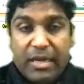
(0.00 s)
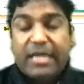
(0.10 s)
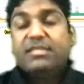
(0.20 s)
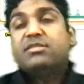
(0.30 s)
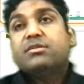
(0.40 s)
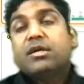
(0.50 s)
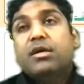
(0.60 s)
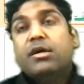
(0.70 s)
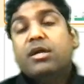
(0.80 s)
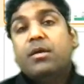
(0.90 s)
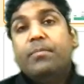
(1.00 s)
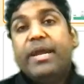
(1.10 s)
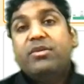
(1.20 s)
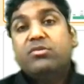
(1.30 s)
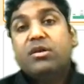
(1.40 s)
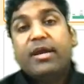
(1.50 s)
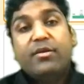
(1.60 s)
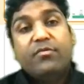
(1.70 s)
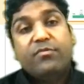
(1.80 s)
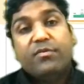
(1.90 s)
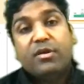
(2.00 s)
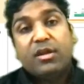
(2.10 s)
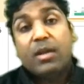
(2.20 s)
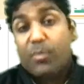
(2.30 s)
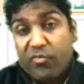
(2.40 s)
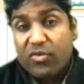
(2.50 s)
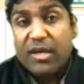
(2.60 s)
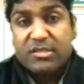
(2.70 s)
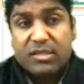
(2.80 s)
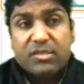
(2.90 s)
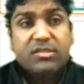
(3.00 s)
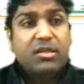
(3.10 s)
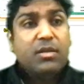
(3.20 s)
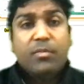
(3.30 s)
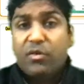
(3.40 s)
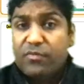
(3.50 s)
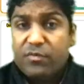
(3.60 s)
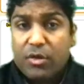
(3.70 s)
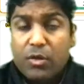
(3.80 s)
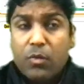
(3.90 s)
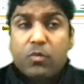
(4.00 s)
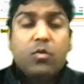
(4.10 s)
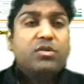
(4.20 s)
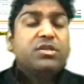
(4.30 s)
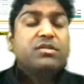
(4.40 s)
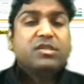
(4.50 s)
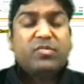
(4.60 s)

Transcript: less compared to the kind of number of classes, the number of courses,